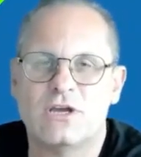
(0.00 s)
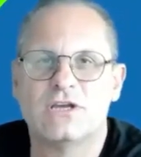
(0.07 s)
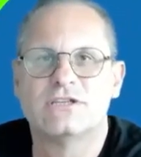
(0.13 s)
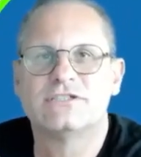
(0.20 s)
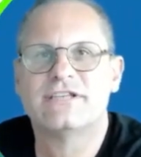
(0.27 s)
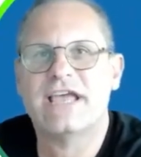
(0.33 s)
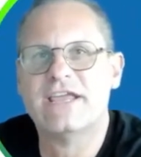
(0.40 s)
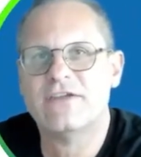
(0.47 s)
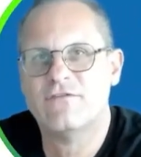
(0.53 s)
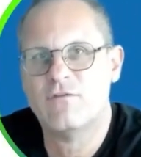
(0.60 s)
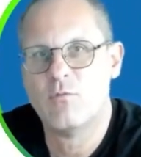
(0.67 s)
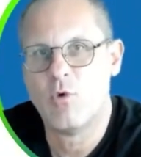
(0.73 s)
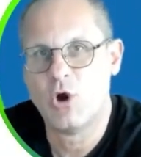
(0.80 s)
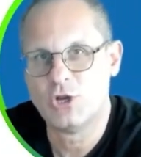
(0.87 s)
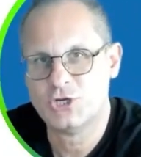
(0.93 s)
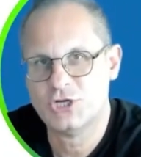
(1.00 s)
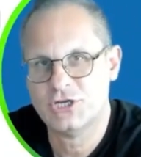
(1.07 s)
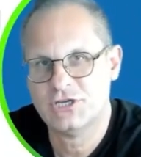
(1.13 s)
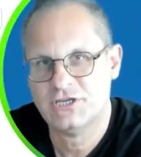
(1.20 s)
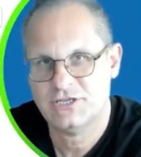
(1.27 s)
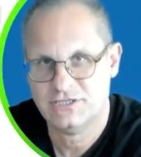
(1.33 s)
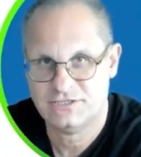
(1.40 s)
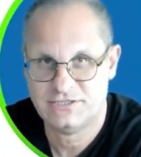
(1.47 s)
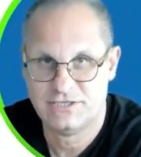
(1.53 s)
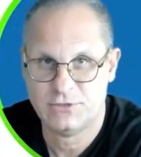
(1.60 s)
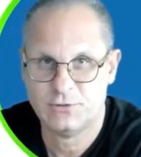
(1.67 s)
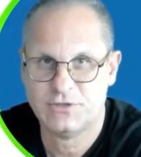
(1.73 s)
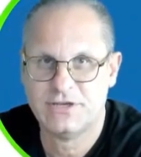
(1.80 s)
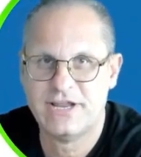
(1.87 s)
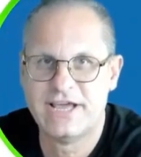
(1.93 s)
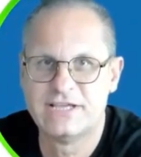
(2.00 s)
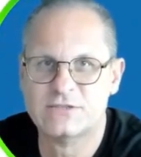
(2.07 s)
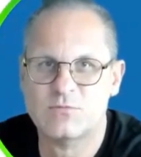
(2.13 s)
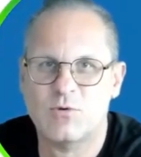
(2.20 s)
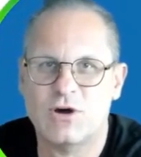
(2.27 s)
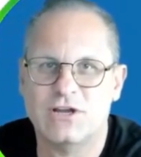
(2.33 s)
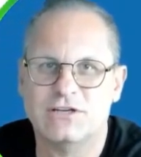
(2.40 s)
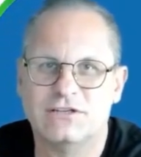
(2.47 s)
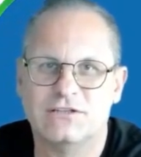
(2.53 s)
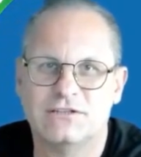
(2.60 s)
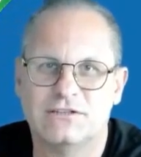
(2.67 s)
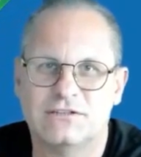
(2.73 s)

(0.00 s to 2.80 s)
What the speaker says: Thank you for watching and see you in the next one.